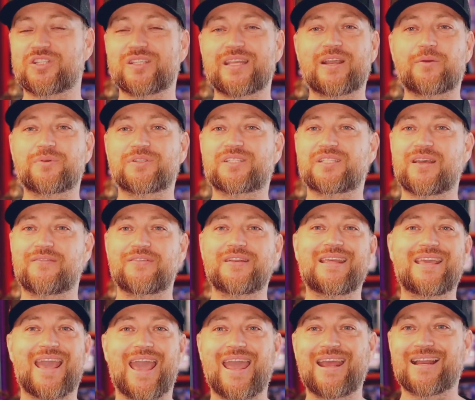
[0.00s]
just like with
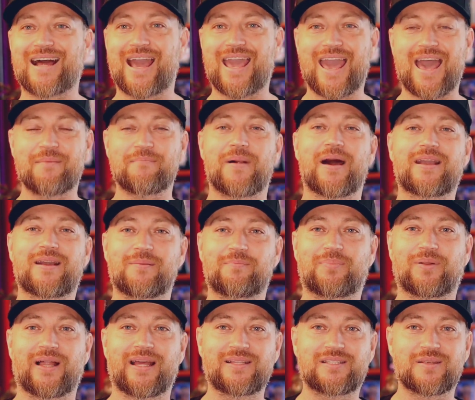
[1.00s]
78, I have my
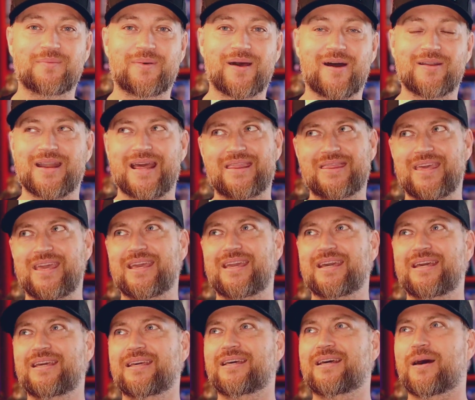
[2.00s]
complaints about, and I
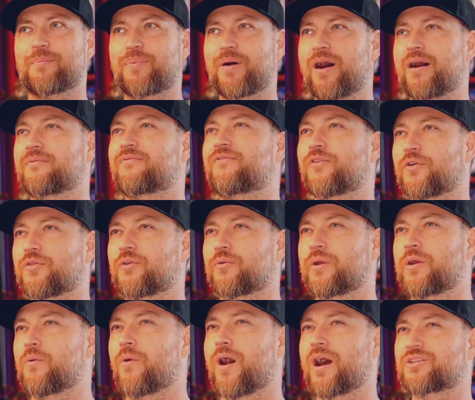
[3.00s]
think upon further
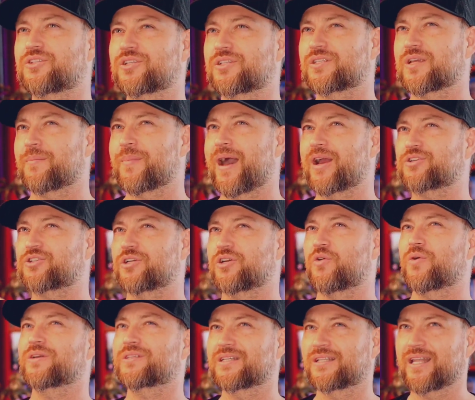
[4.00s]
re-watches, I'm actually
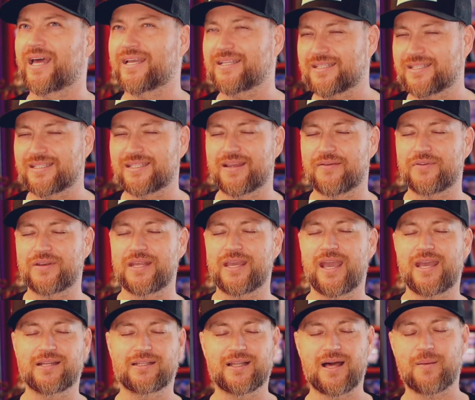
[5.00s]
going to like
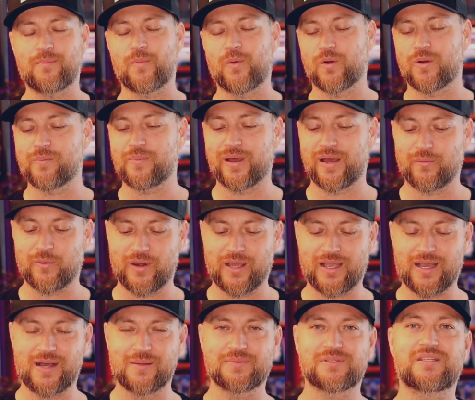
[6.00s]
78 a lot more. But when
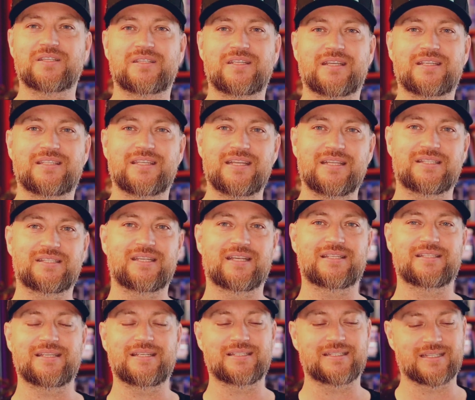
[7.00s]
it comes to
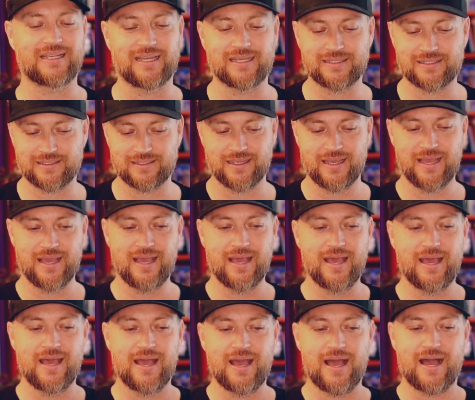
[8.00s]
1666,
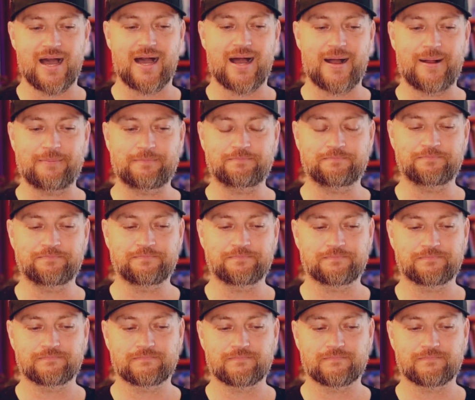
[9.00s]
um,